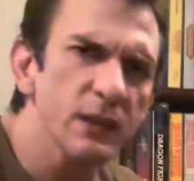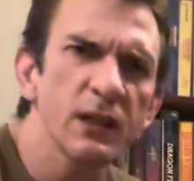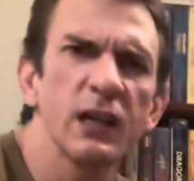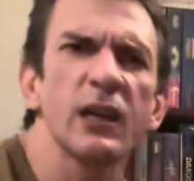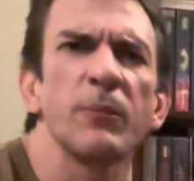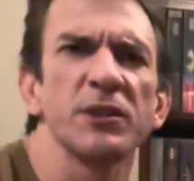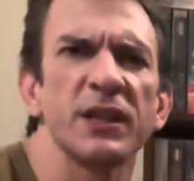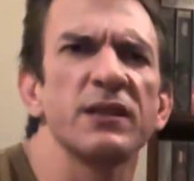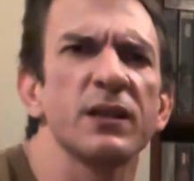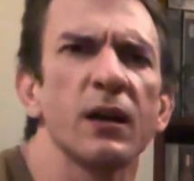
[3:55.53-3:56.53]
a couple
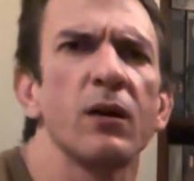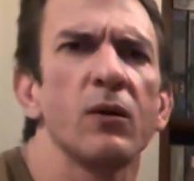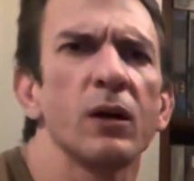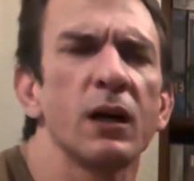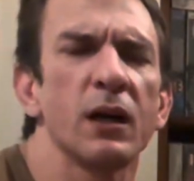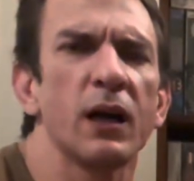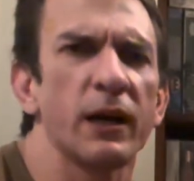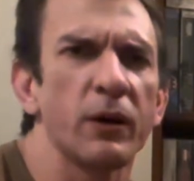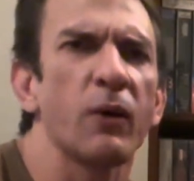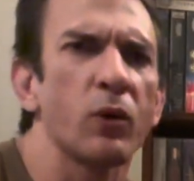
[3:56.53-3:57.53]
days ago,
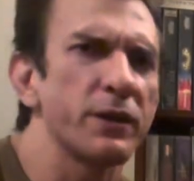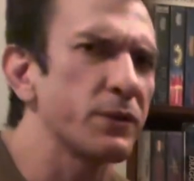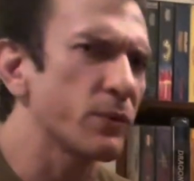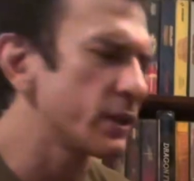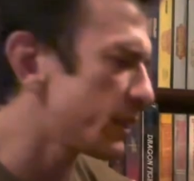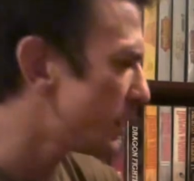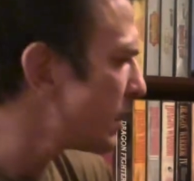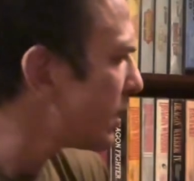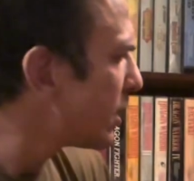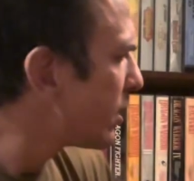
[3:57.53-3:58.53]
I wanted to really
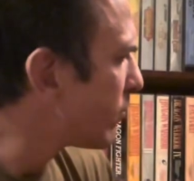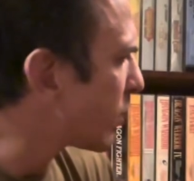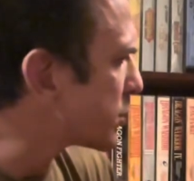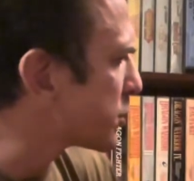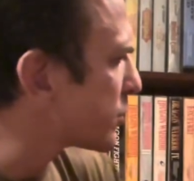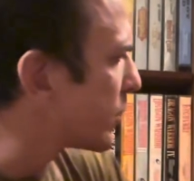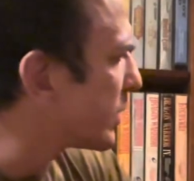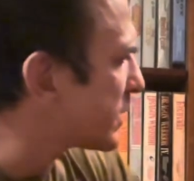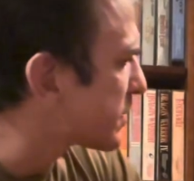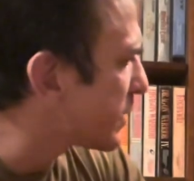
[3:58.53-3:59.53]
march
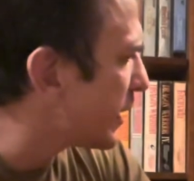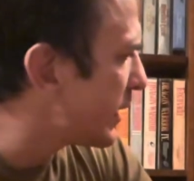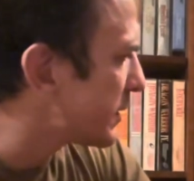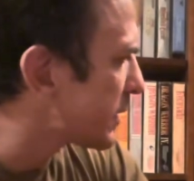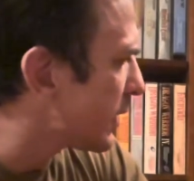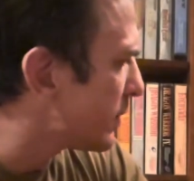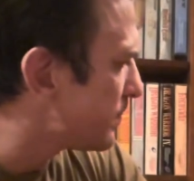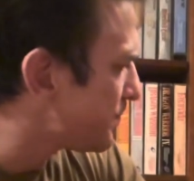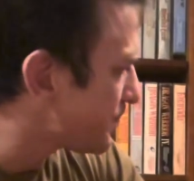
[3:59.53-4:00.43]
through it, and there